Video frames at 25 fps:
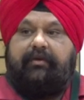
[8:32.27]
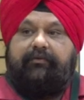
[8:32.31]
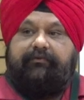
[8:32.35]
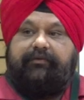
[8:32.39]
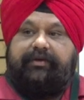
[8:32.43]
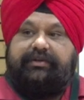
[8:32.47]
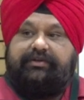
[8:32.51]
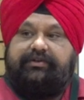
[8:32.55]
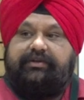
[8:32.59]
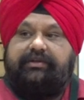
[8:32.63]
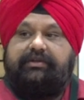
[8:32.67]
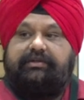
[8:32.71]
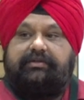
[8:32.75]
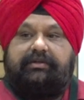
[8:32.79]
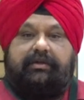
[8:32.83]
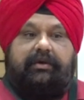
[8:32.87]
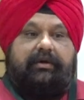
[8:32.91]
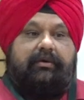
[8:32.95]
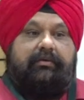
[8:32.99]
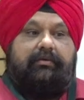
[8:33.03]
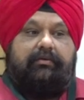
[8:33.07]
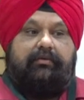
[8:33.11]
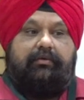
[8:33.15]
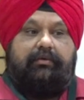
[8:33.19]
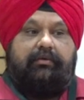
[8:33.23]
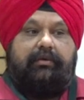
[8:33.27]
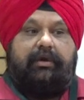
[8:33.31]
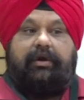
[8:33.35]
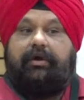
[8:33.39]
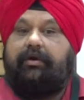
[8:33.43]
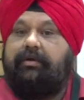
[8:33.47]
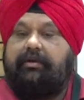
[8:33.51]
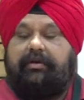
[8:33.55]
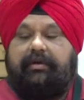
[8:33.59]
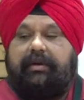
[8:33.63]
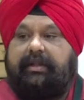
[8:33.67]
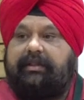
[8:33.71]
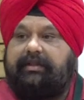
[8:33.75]
which is
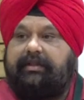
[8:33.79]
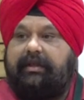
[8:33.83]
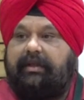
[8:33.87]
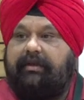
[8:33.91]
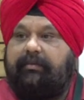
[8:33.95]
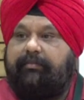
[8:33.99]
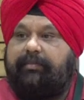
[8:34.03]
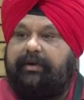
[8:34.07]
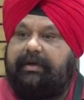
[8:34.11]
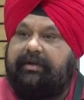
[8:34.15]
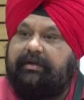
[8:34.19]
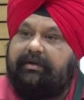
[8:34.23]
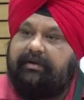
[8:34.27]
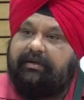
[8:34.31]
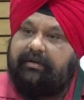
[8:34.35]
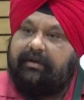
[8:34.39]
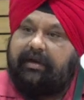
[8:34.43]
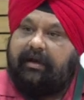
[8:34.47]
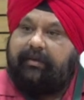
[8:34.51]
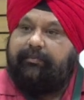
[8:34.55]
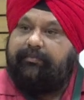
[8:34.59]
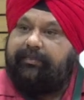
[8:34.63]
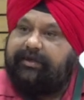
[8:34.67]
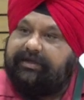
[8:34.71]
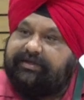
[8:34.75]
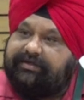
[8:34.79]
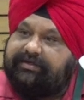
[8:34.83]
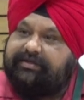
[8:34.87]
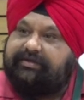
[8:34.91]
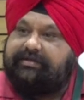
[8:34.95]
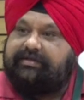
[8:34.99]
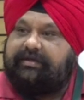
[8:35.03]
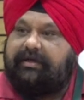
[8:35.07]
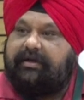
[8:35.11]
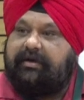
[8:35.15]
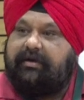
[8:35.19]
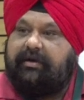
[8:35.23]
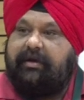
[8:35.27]
nothing but a
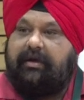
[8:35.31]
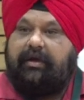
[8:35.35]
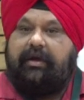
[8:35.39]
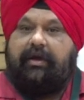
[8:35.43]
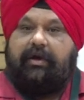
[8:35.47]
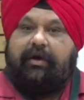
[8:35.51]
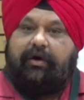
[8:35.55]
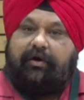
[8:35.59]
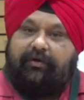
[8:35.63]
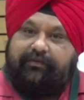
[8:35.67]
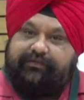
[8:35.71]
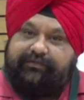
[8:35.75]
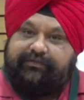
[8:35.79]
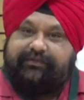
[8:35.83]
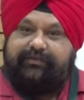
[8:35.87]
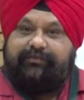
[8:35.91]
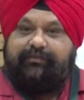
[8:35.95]
mixture of